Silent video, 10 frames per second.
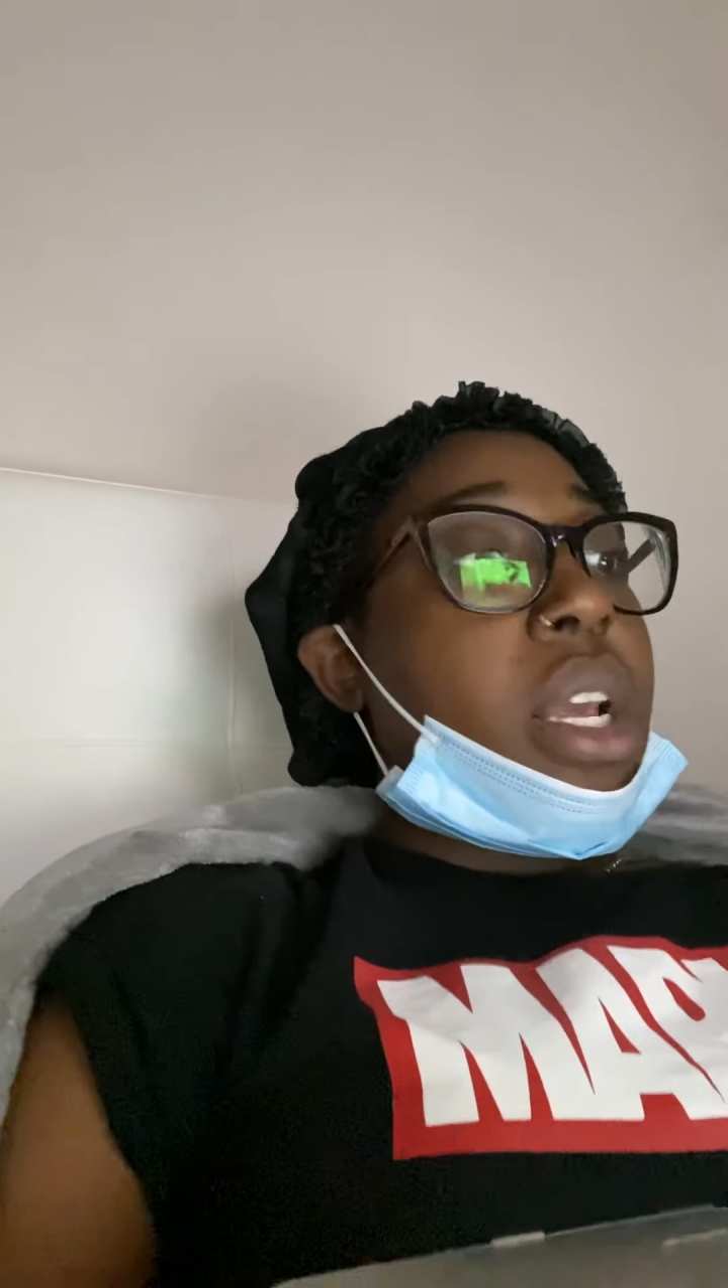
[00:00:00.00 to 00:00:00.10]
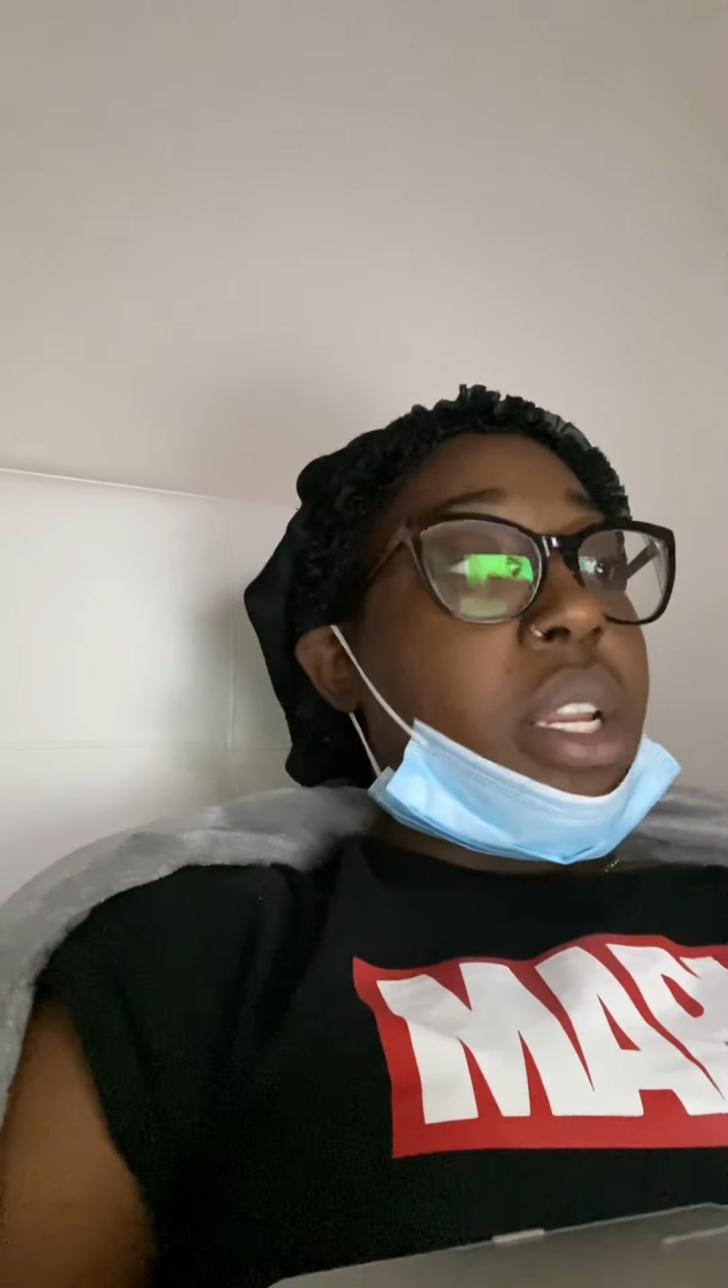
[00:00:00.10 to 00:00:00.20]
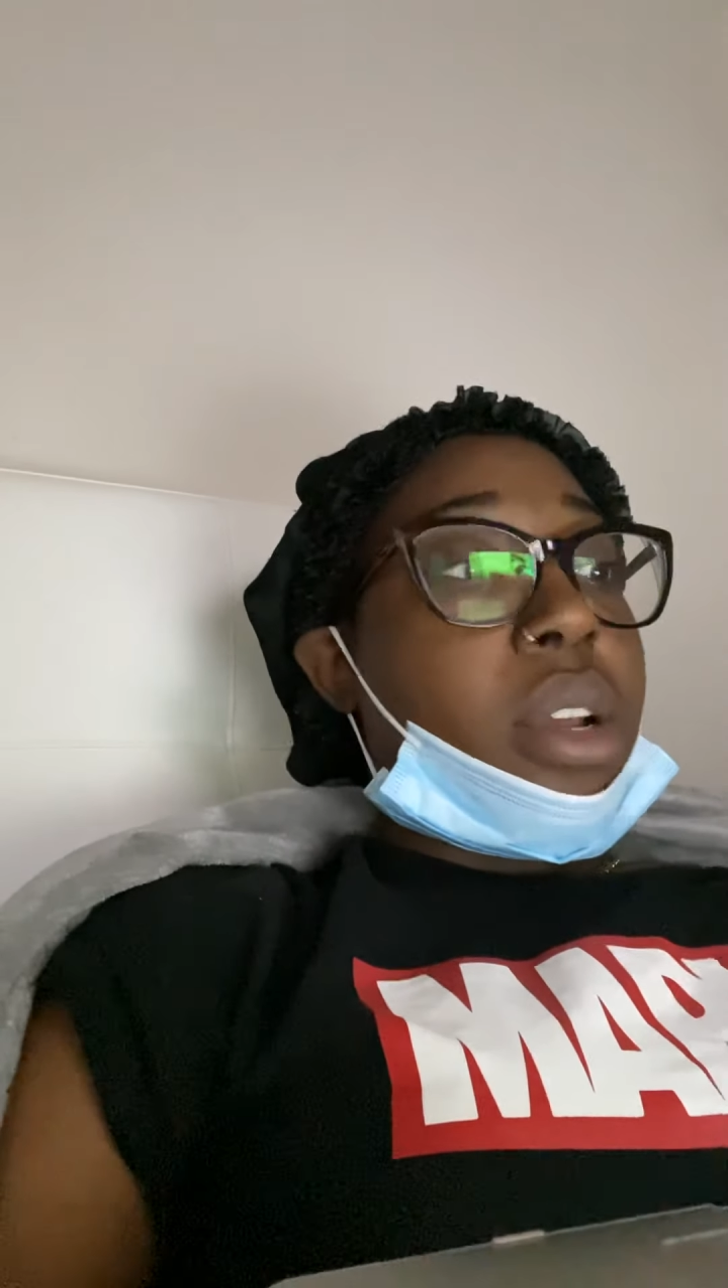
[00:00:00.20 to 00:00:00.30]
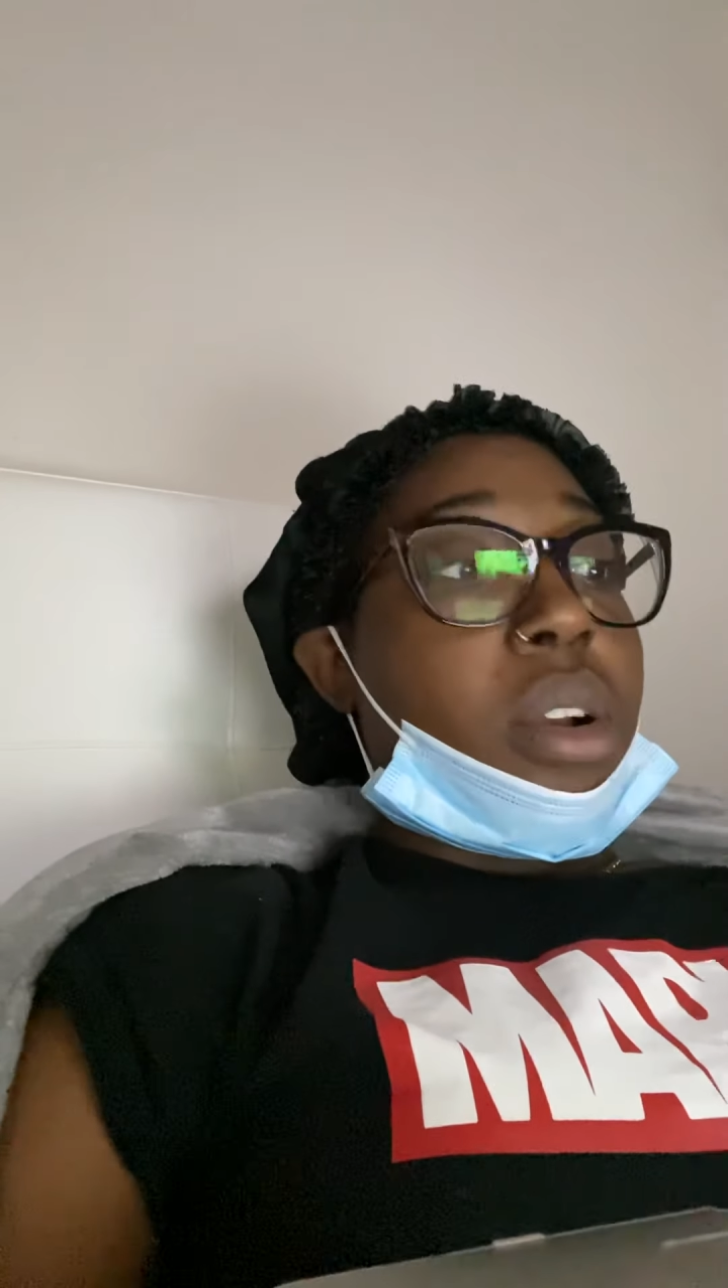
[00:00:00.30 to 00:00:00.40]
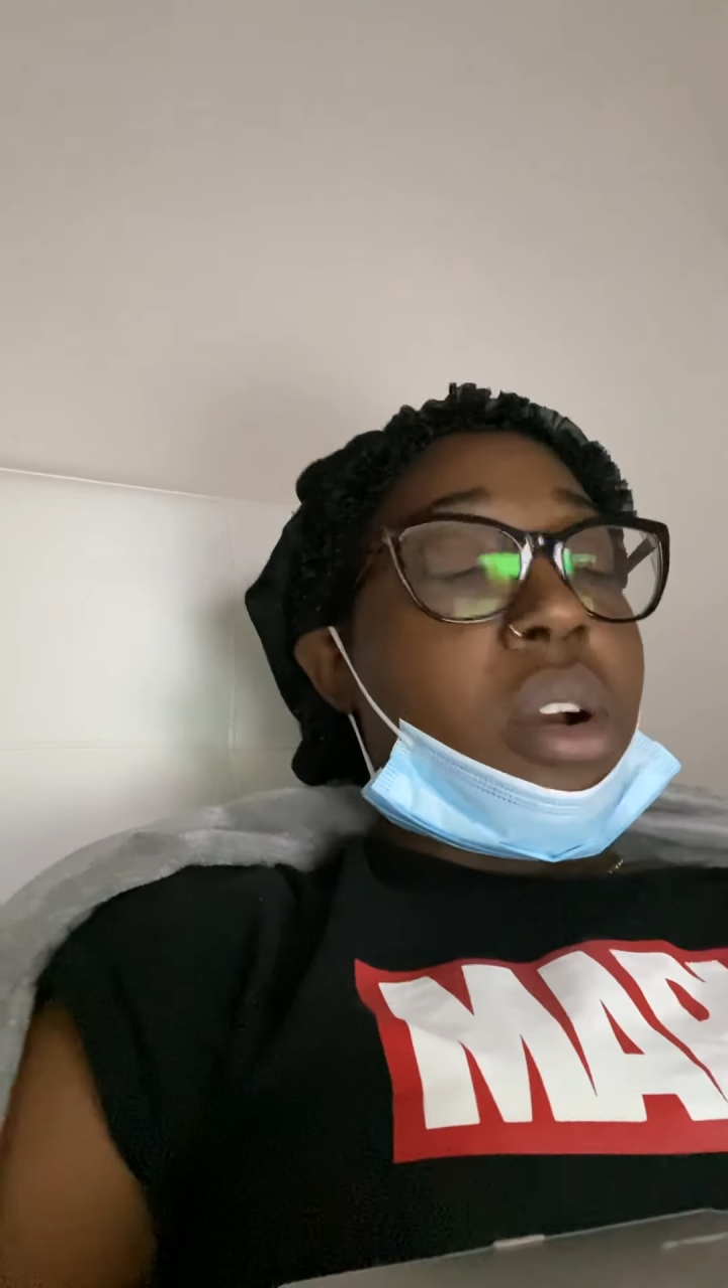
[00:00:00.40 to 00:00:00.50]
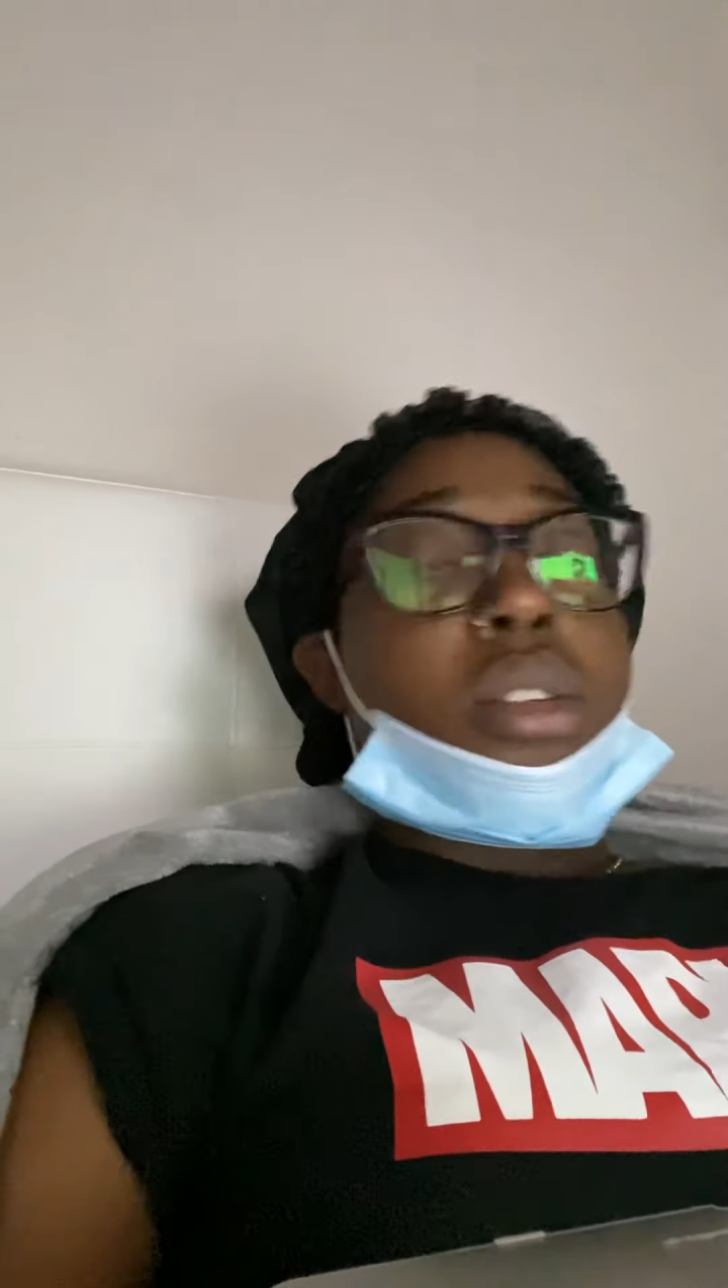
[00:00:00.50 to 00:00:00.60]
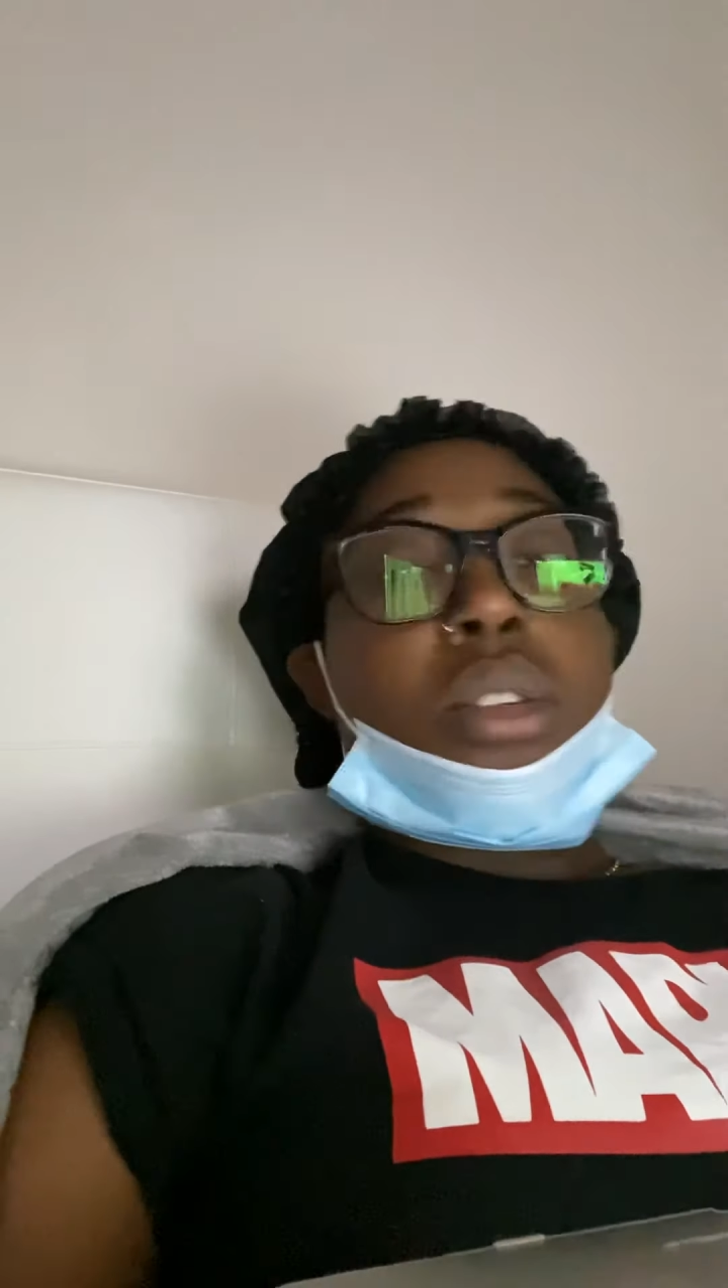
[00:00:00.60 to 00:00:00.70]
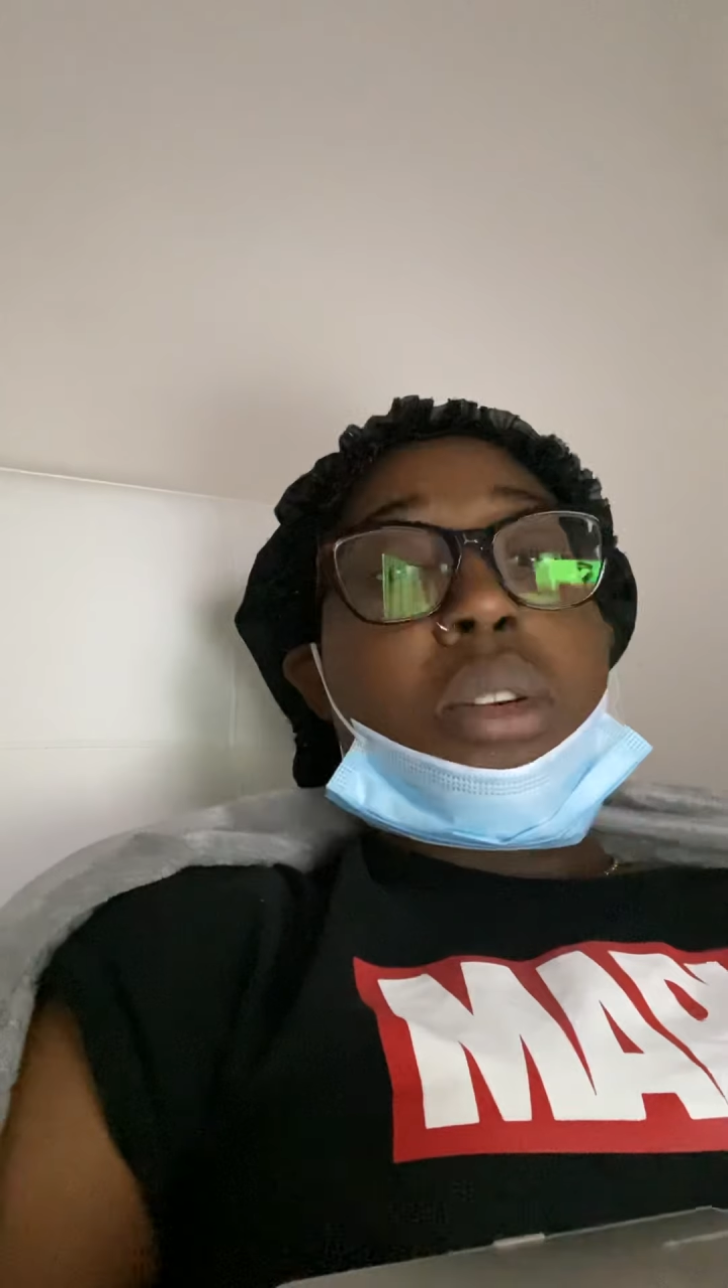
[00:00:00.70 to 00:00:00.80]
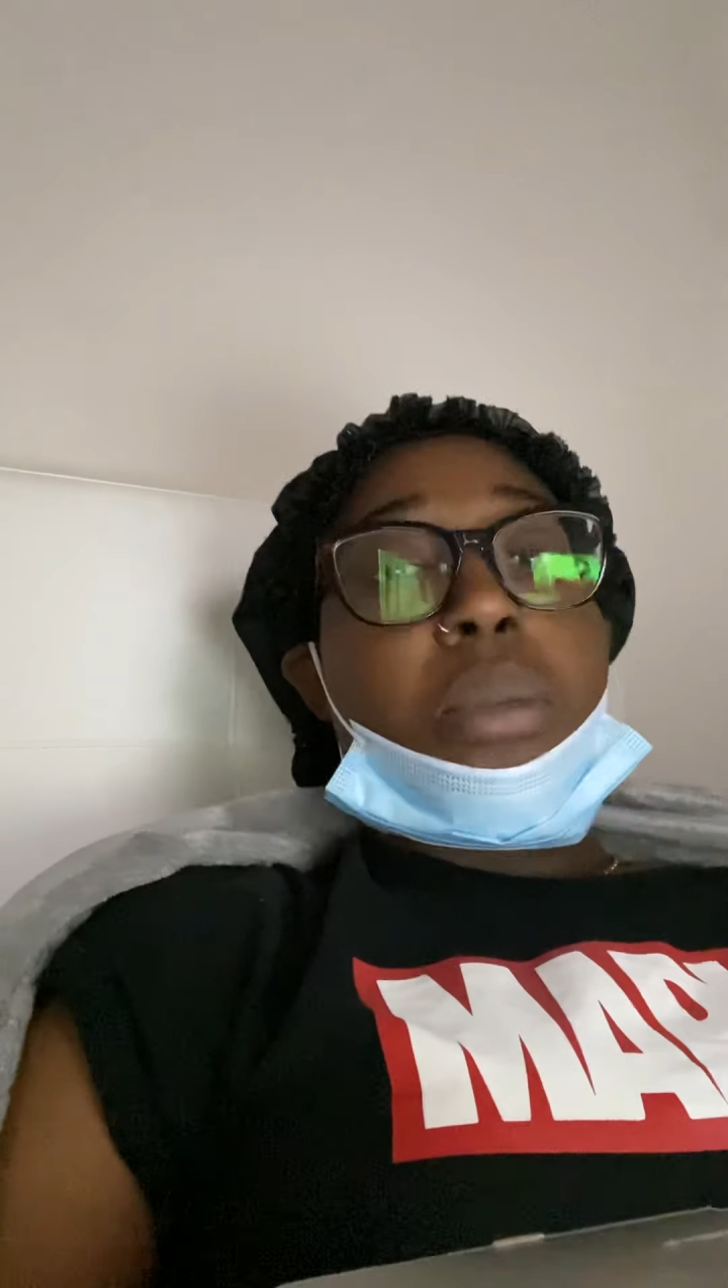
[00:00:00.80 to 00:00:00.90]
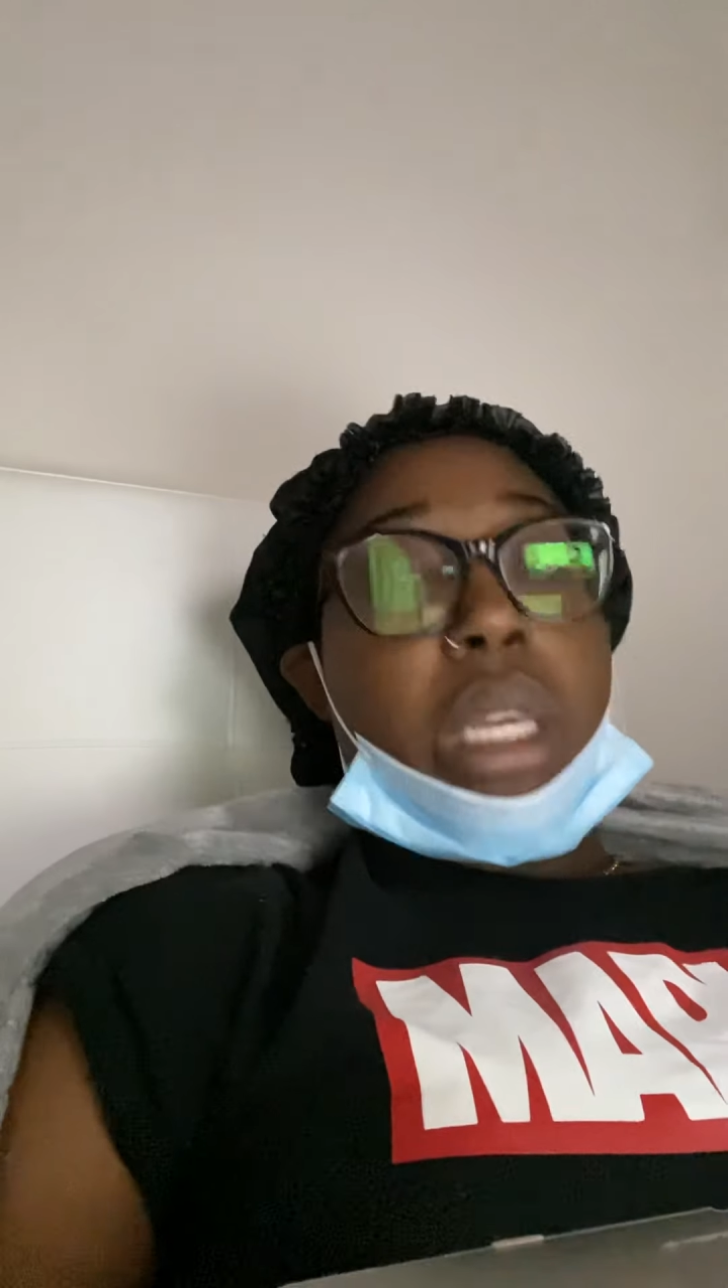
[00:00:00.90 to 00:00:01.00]
Now,
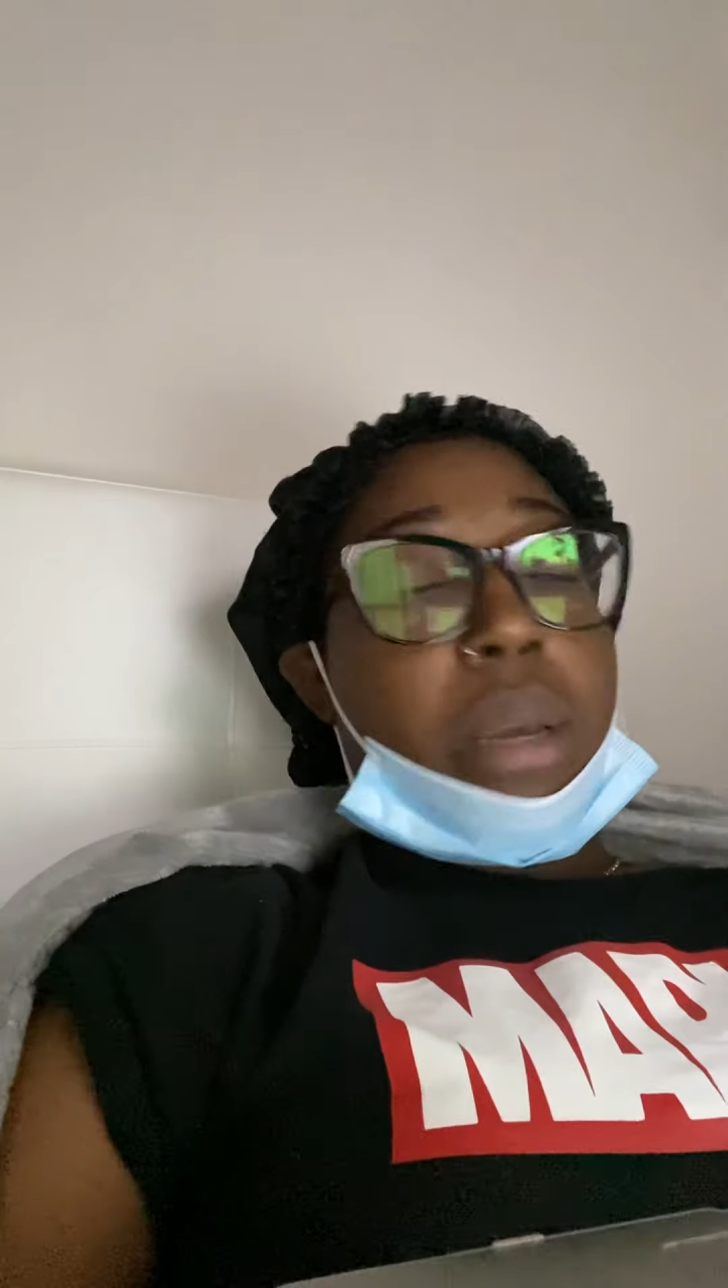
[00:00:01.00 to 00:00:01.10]
carcinoma